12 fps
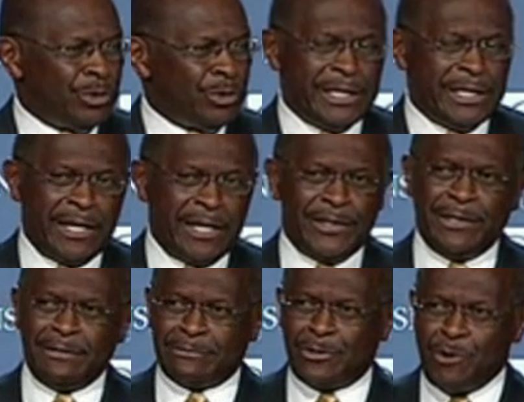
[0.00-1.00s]
One of the
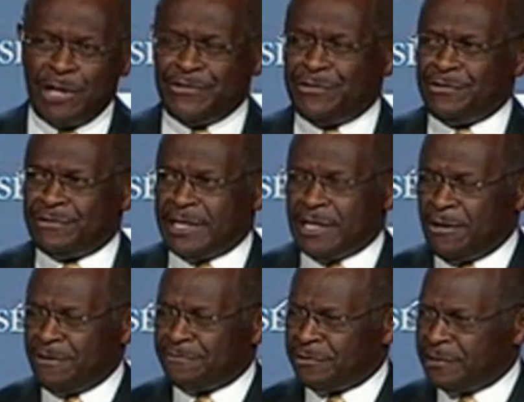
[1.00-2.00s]
other questions that I
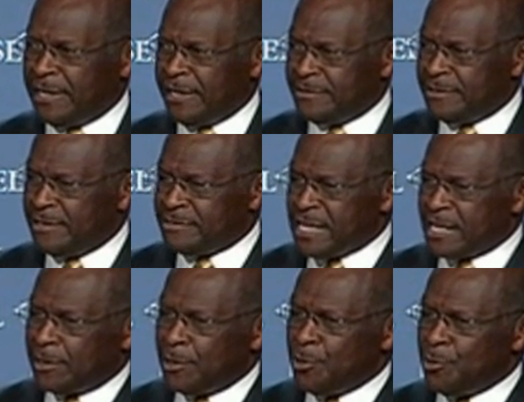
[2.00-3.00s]
often get as I
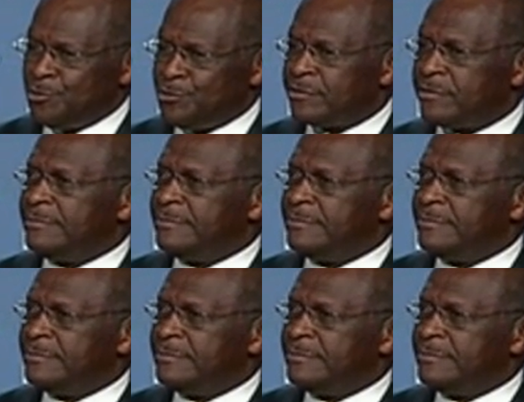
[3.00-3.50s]
close,